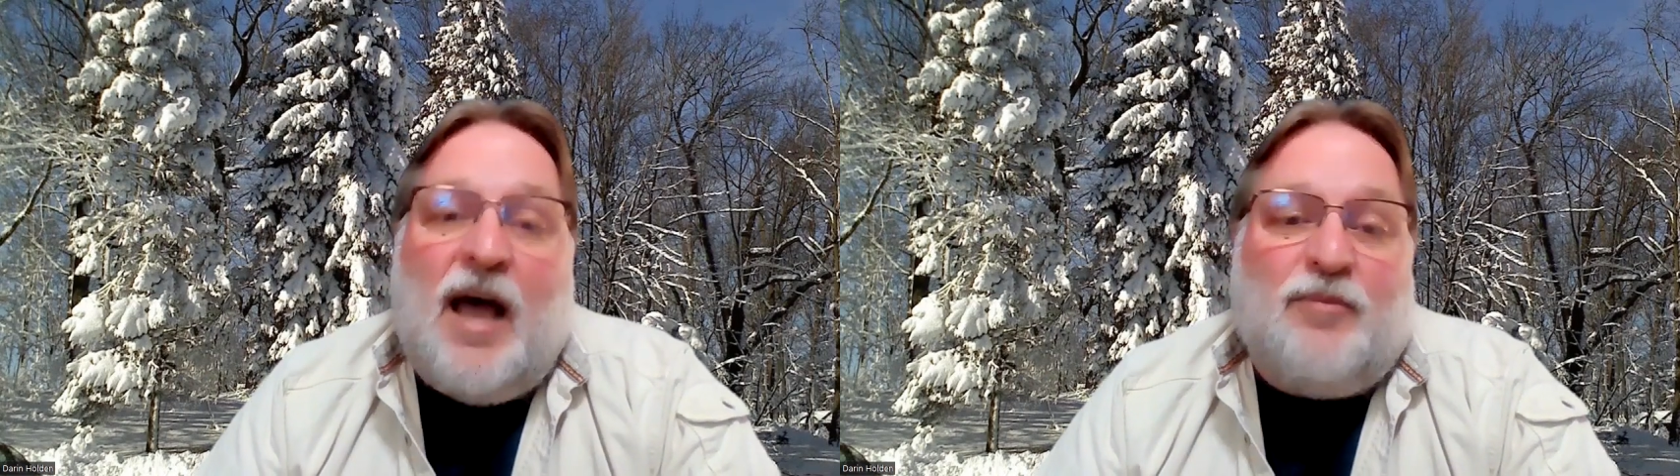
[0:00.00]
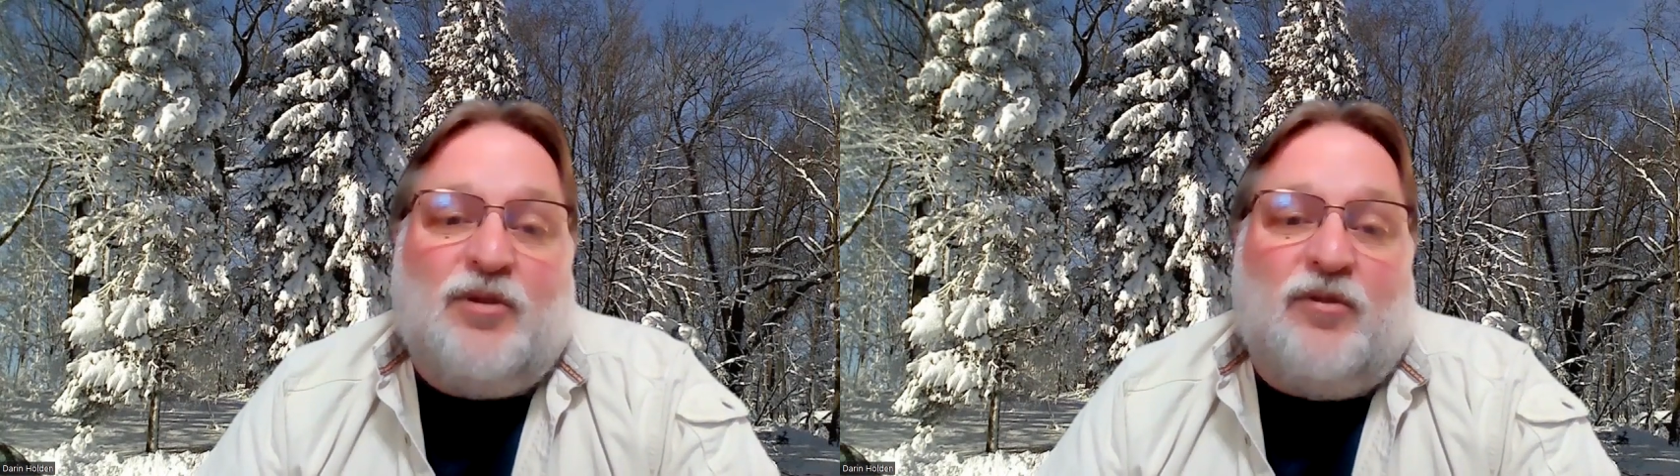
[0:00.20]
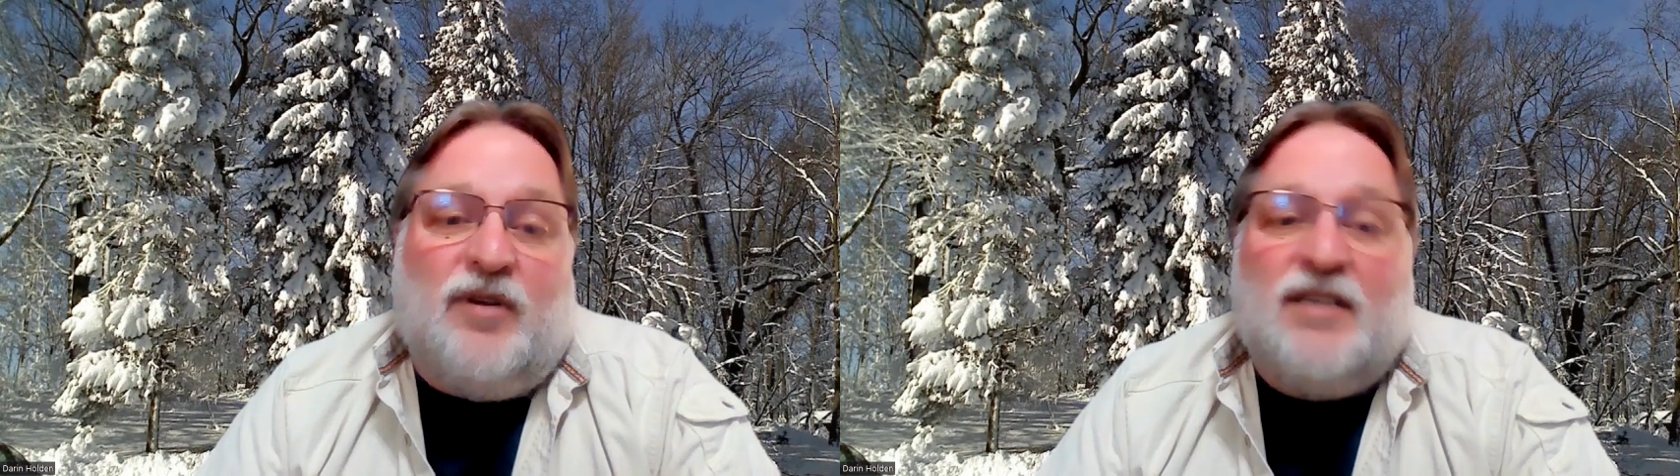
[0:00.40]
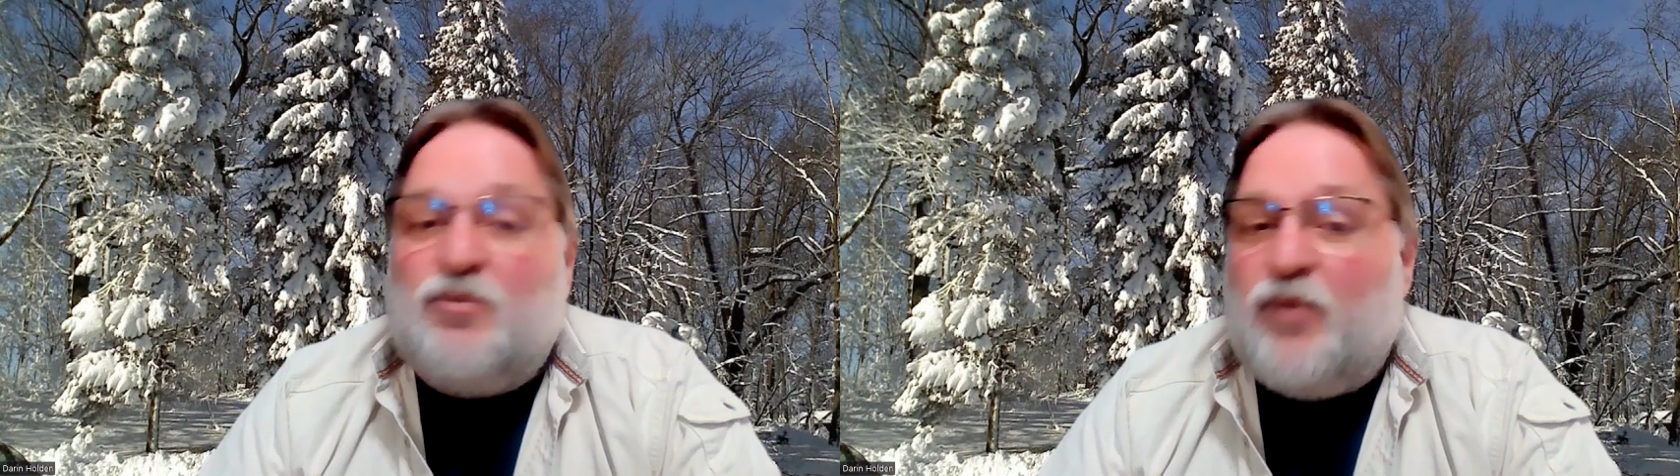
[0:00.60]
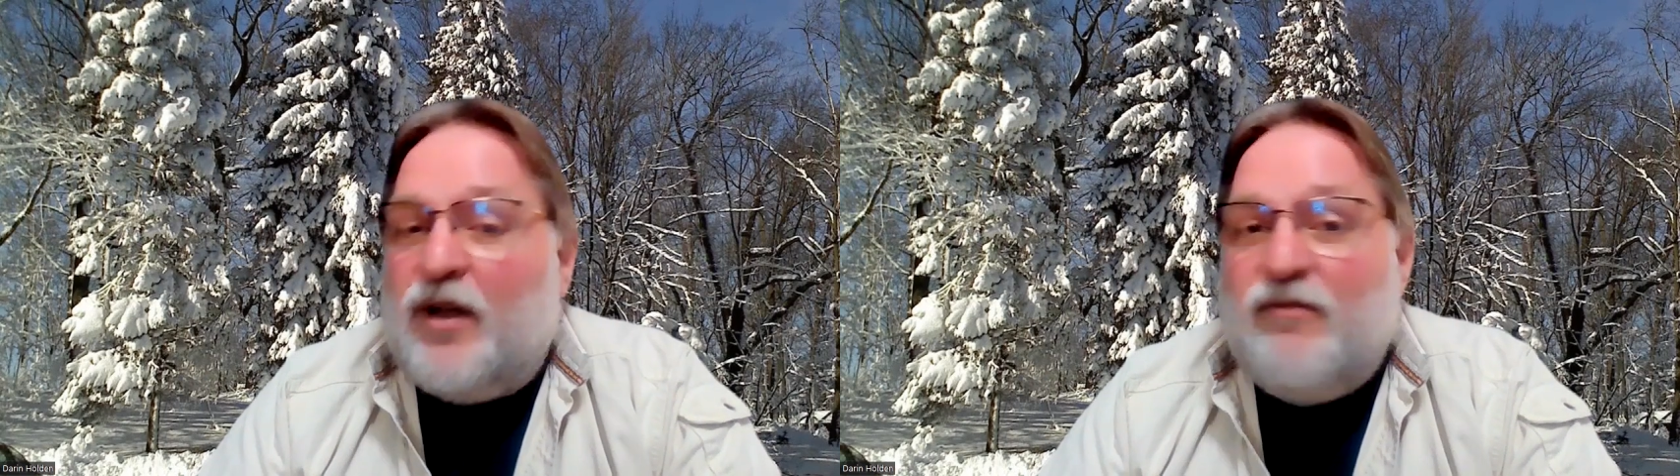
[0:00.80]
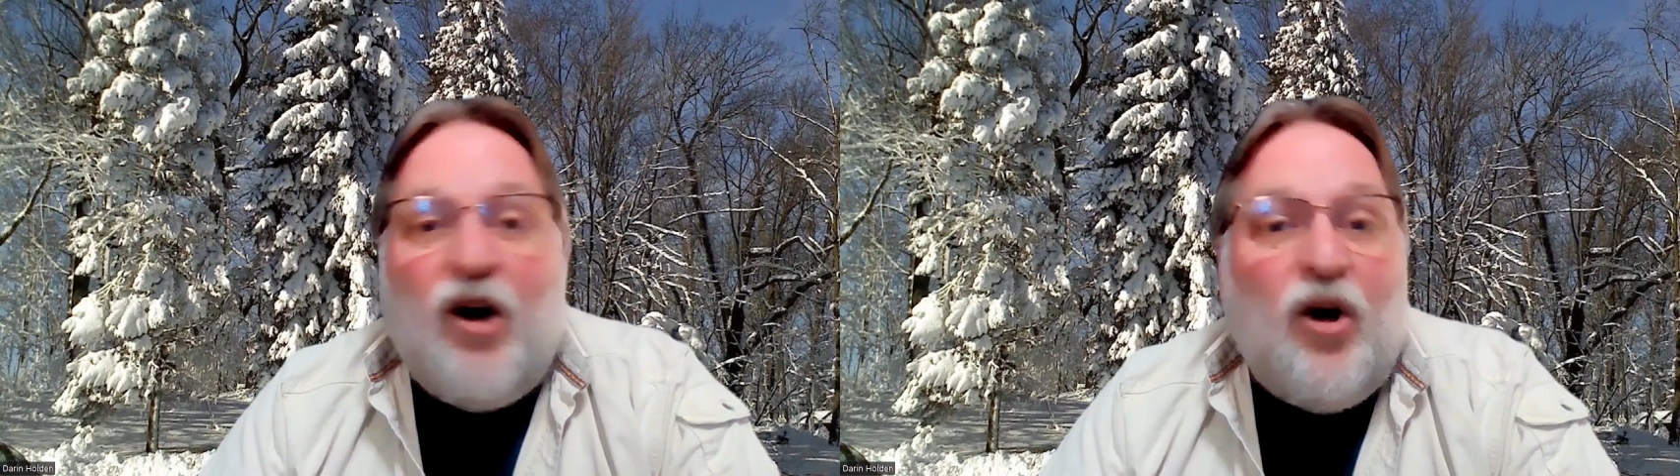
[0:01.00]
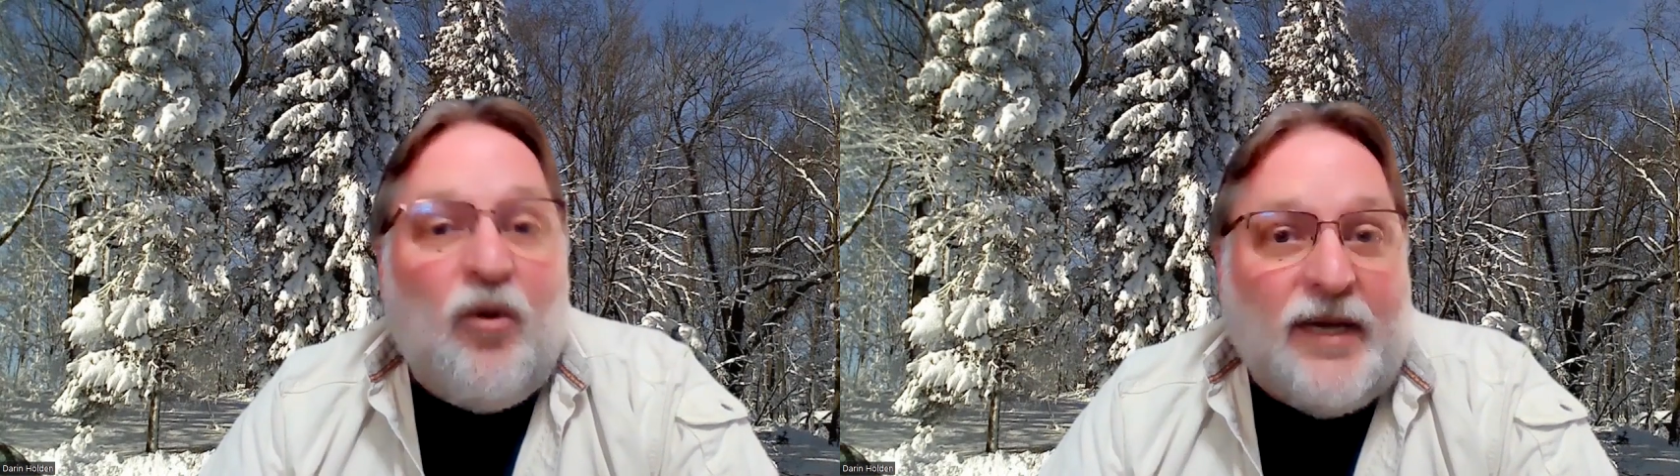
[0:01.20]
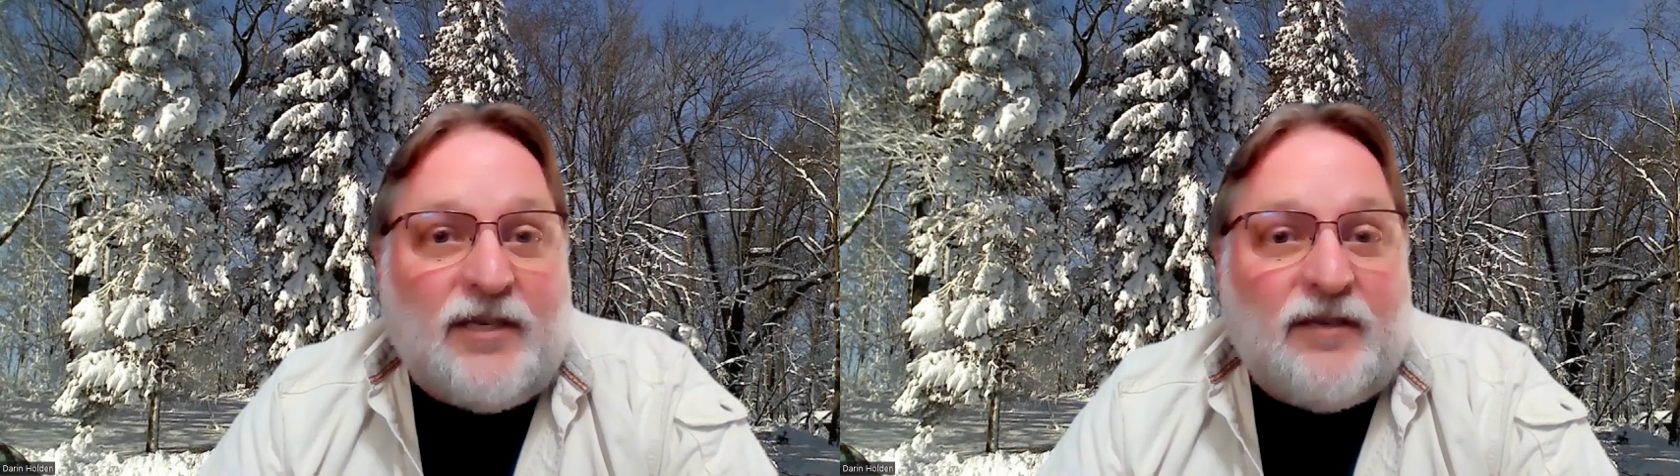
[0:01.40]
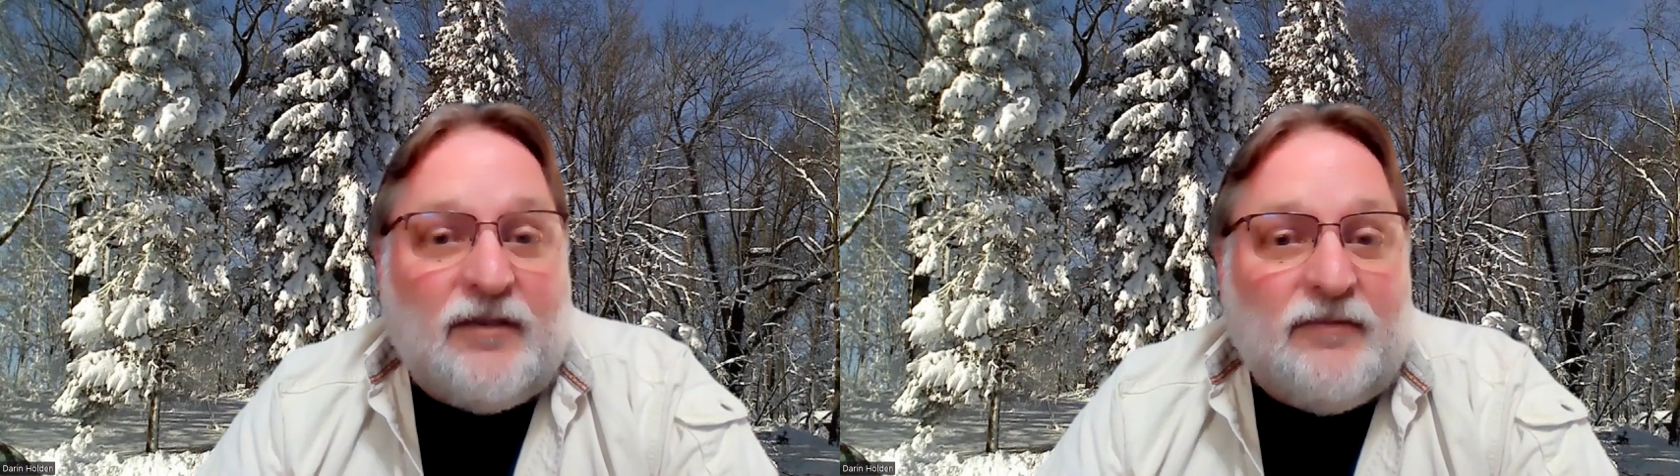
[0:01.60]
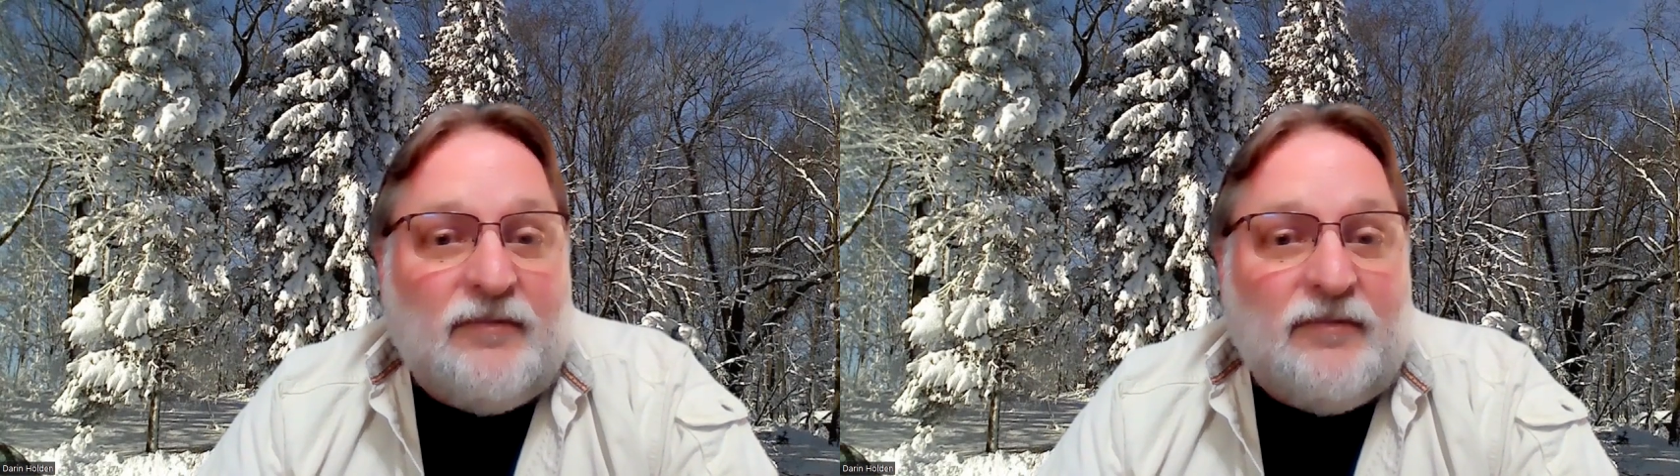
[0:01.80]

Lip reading: opportunities, spring, fall, winter,